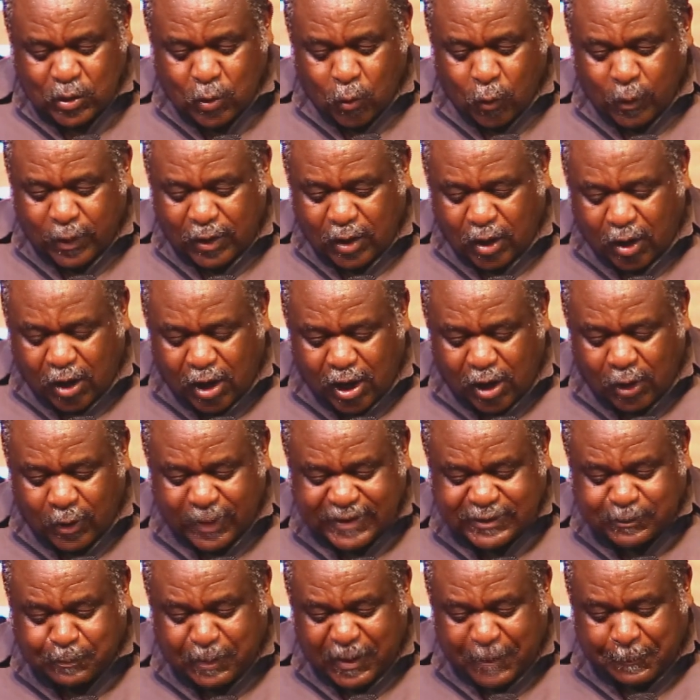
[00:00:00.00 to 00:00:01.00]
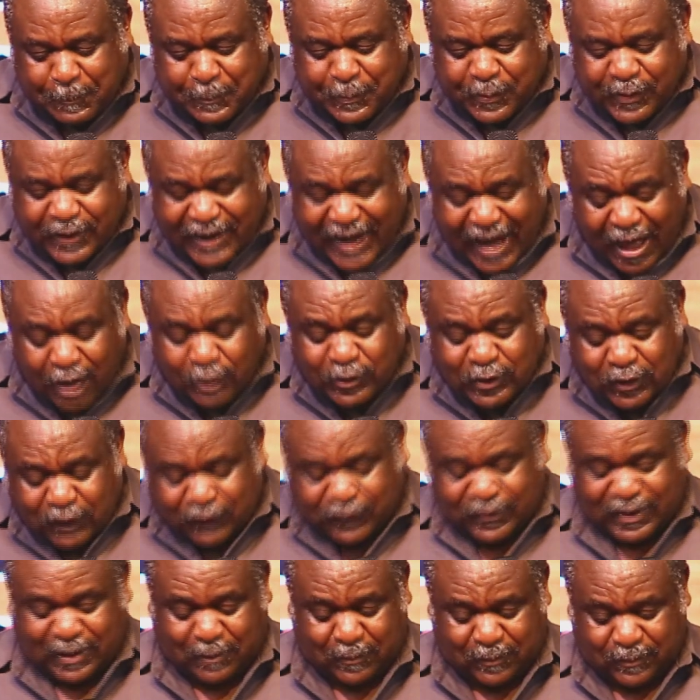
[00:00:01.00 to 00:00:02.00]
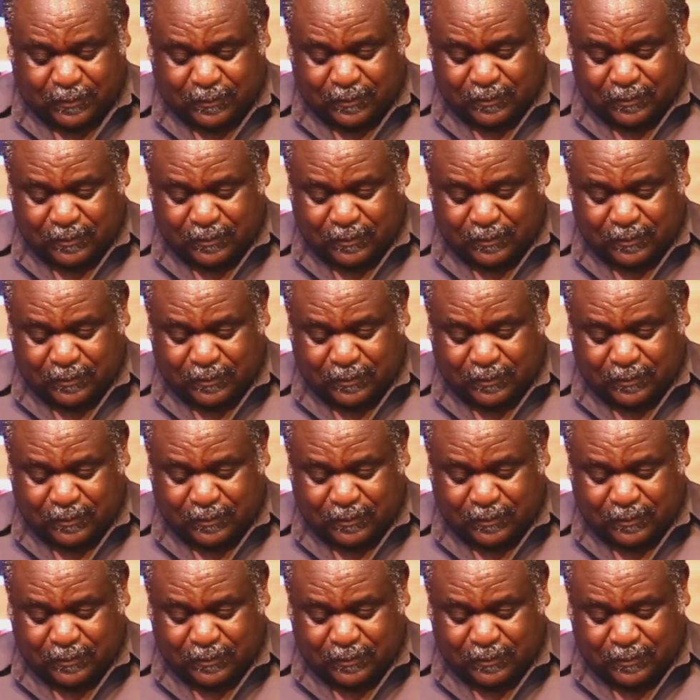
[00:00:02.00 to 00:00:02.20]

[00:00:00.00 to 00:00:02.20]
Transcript: you will always be proud of them.